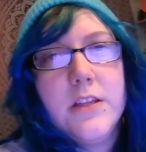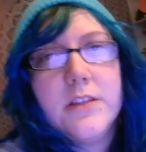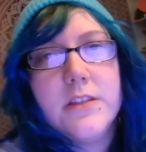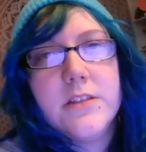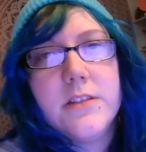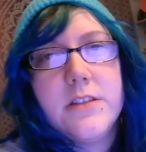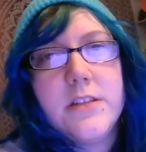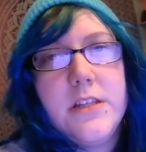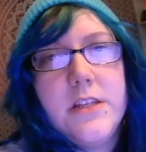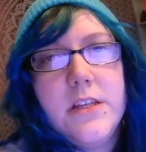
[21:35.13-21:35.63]

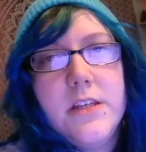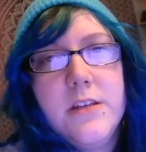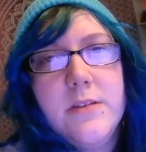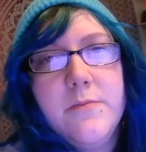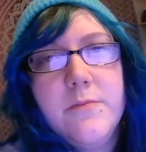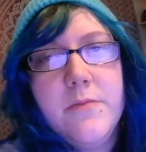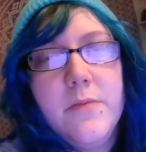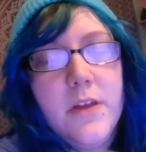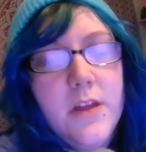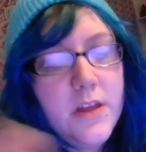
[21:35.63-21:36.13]

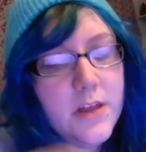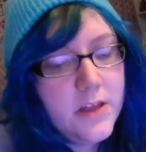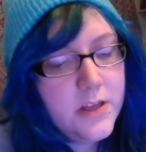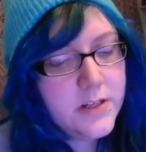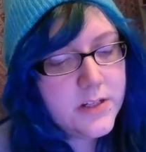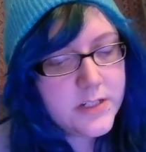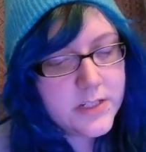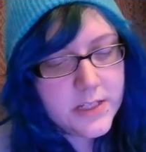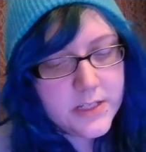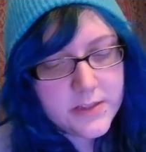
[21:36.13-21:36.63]
seem
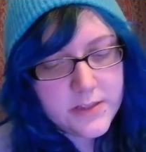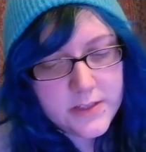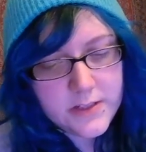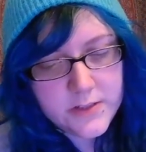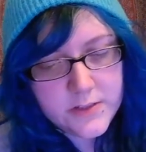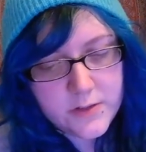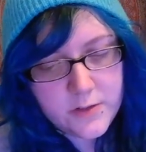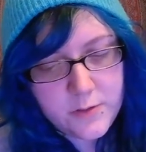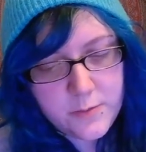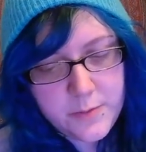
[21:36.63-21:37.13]
to get things
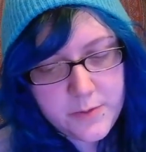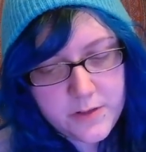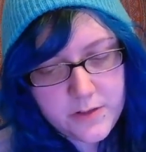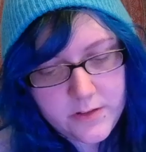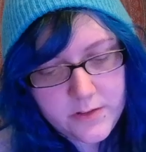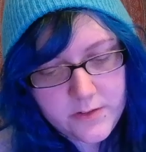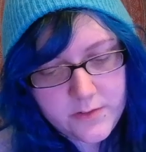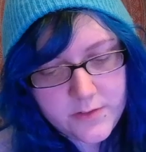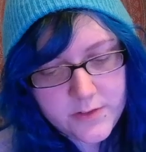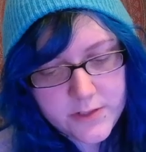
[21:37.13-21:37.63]
open on
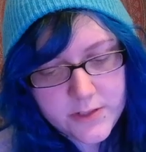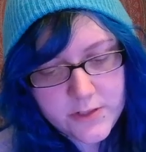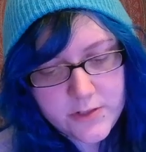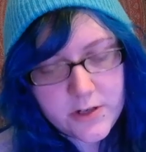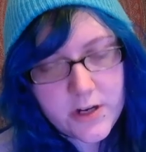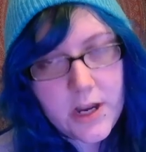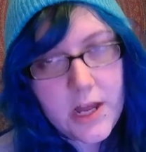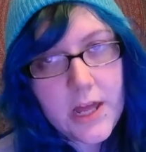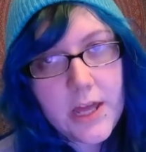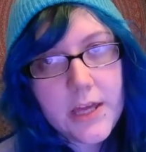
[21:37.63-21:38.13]
the first
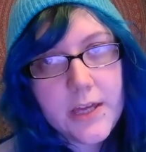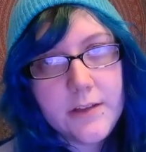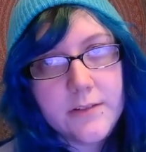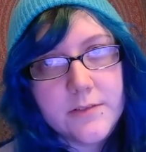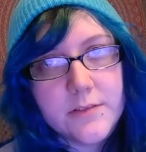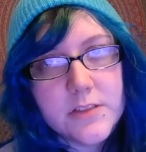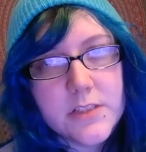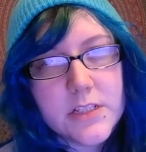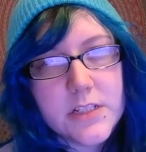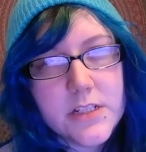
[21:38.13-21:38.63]
try?
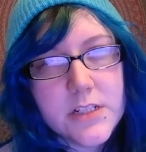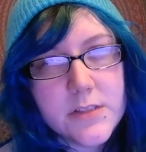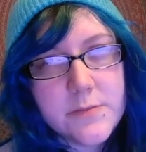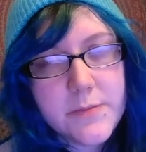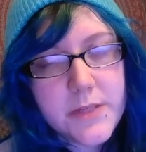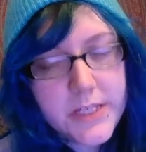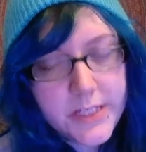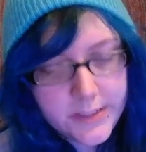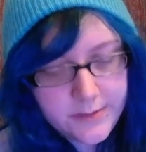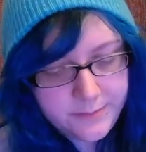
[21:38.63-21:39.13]
Is that just
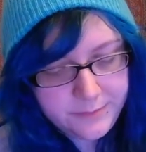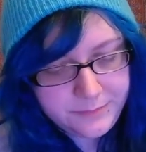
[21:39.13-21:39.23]
me?